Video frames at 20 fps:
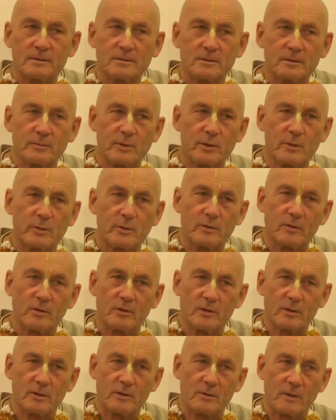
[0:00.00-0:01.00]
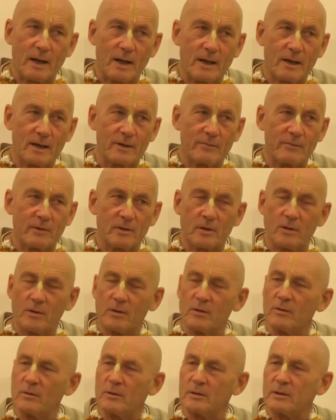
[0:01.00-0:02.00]
to be with Lord Narayana, even though
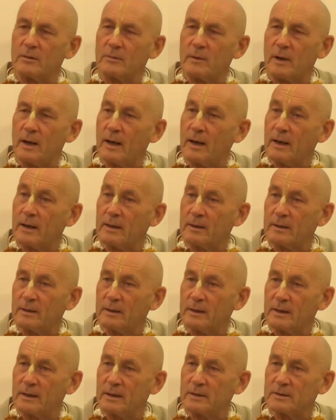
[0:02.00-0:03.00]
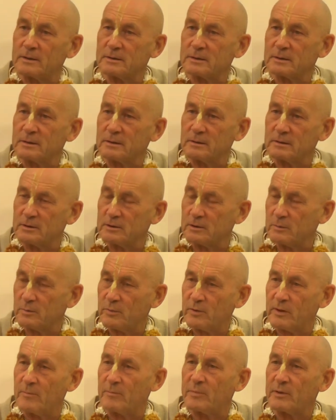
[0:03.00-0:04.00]
Lord Narayana is the
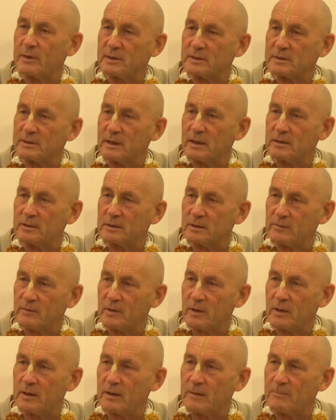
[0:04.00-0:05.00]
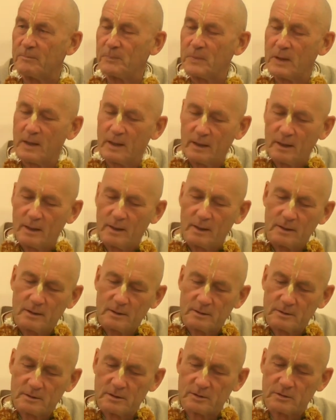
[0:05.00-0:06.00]
Supreme Personality of Godhead.
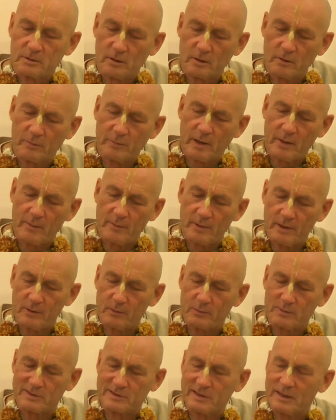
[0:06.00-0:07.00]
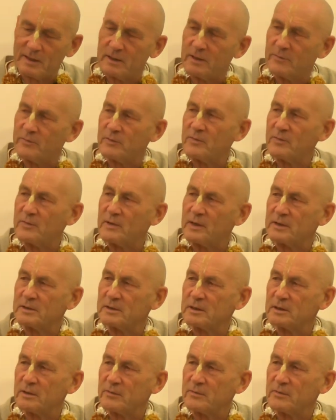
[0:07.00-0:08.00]
See, Srila Prabhupada, he would say different things
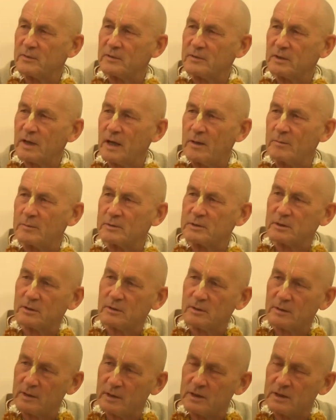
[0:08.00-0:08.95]
at different times. So in